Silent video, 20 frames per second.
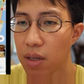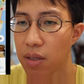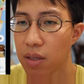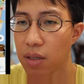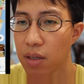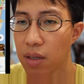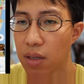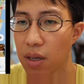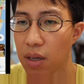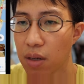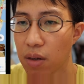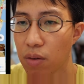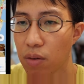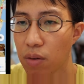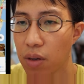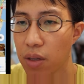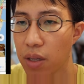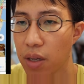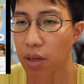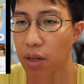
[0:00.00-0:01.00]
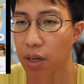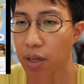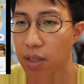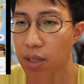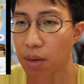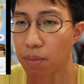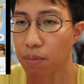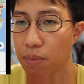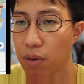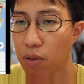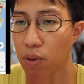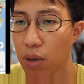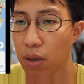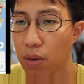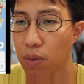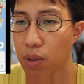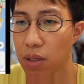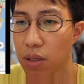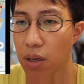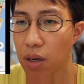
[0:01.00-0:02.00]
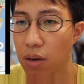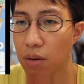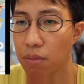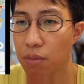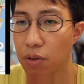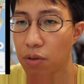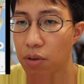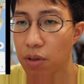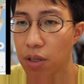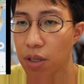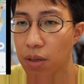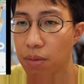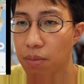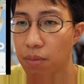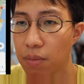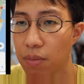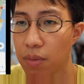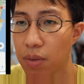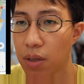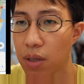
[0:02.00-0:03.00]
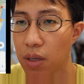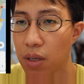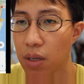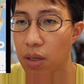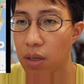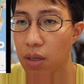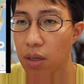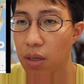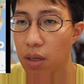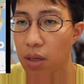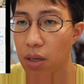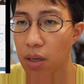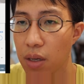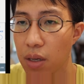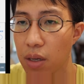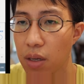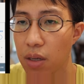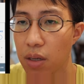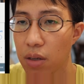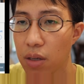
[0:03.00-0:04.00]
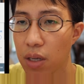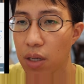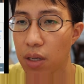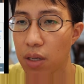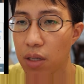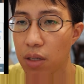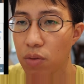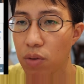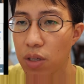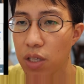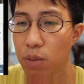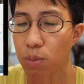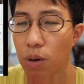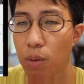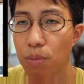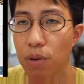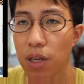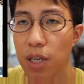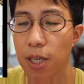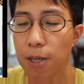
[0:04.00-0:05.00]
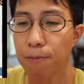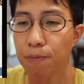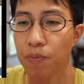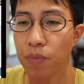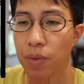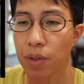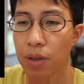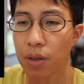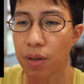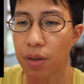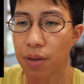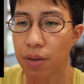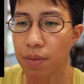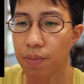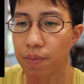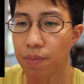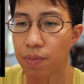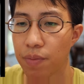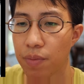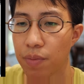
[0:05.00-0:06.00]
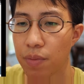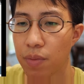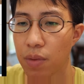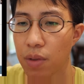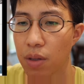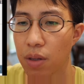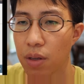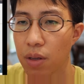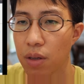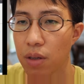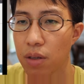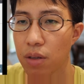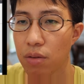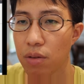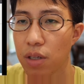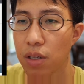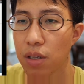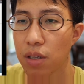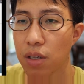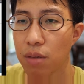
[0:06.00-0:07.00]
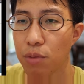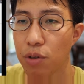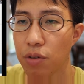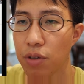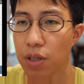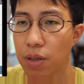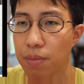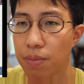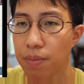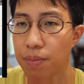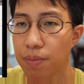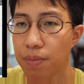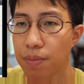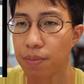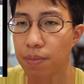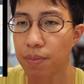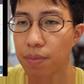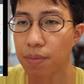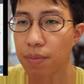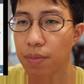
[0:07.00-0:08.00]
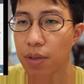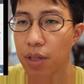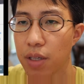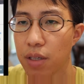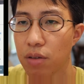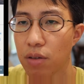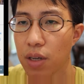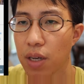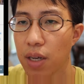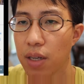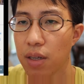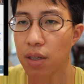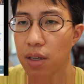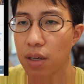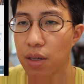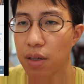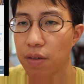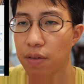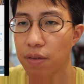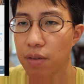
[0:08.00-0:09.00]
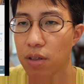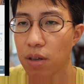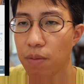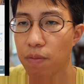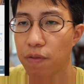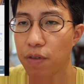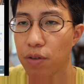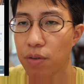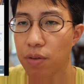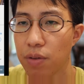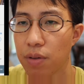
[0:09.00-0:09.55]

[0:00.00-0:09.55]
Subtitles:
see another example. Where was our museum? Okay, this one is popular. So this is a museum. Let's look at the top view.